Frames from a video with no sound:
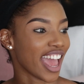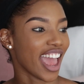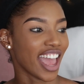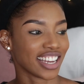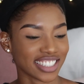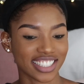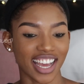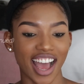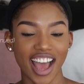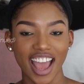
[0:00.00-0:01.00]
and
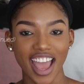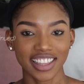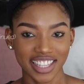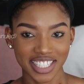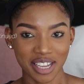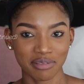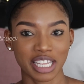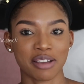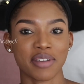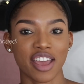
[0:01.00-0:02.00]
at the same
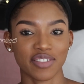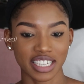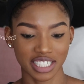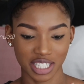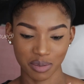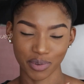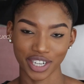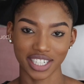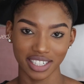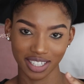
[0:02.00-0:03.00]
time heavily
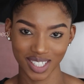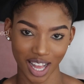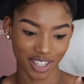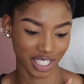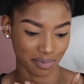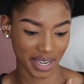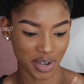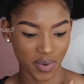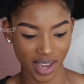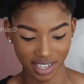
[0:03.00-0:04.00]
disappointed. I'll
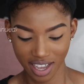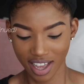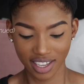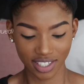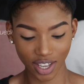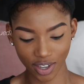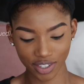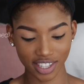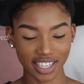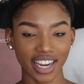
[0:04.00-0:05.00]
explain one. So
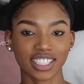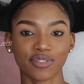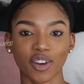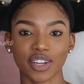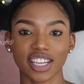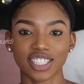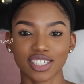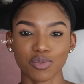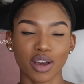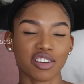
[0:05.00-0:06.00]
the next
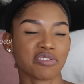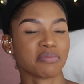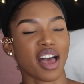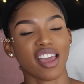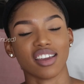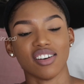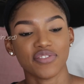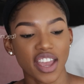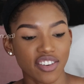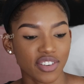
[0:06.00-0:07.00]
foundation, one of my
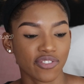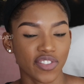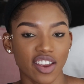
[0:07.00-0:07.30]
favorite,